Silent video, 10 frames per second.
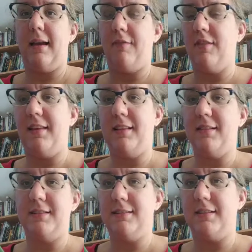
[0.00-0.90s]

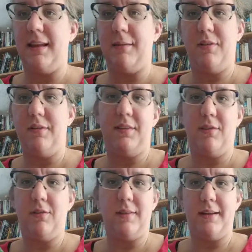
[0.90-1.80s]
everything that they
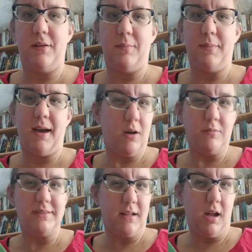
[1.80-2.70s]
previously thought they knew about
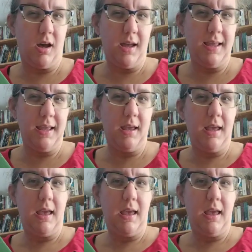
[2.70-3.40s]
her was a lie